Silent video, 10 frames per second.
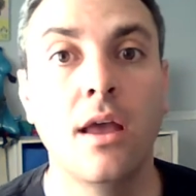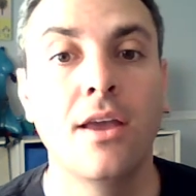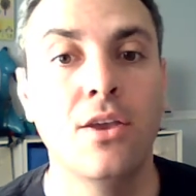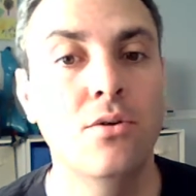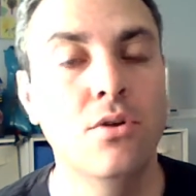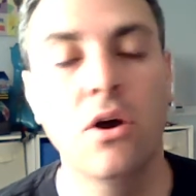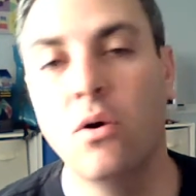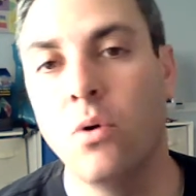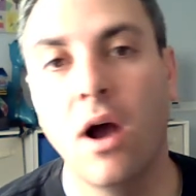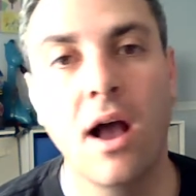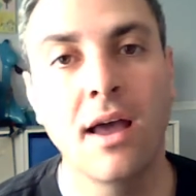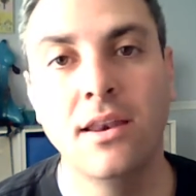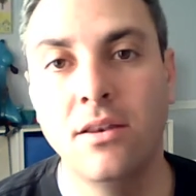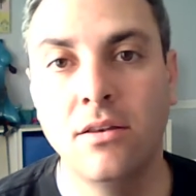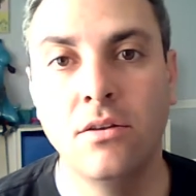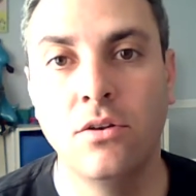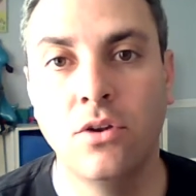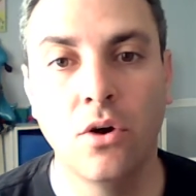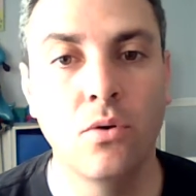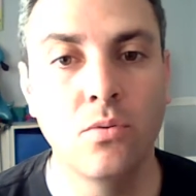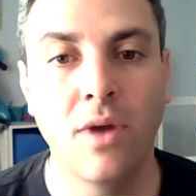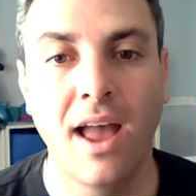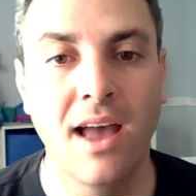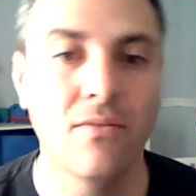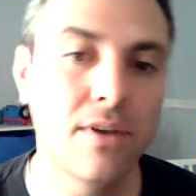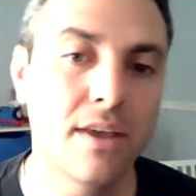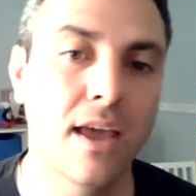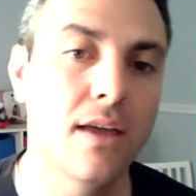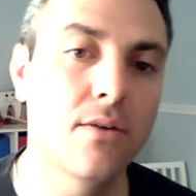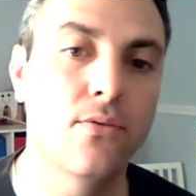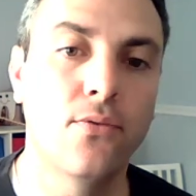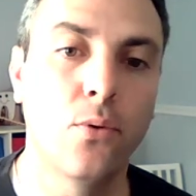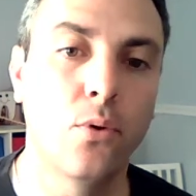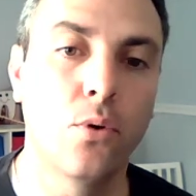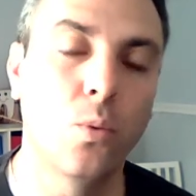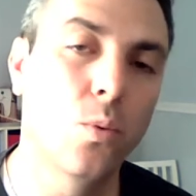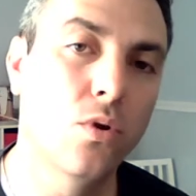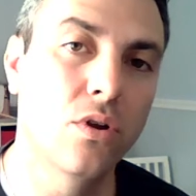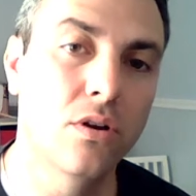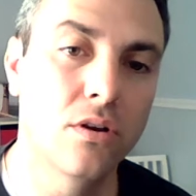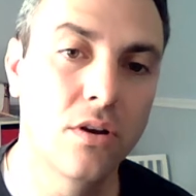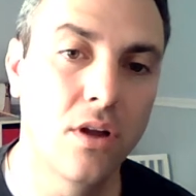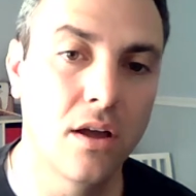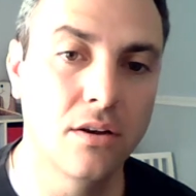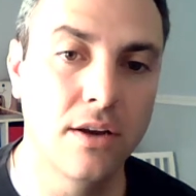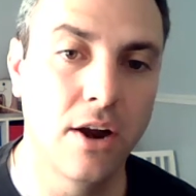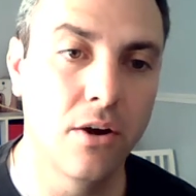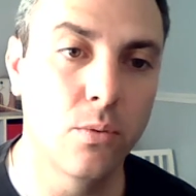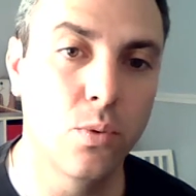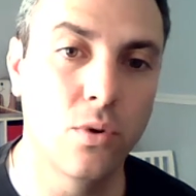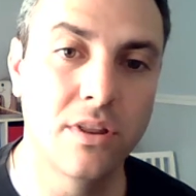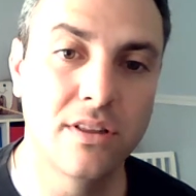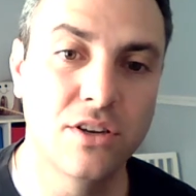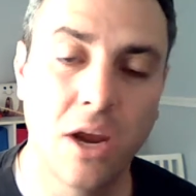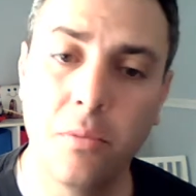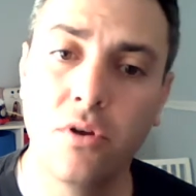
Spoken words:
you know I don't advocate for not carrying with one in the chamber.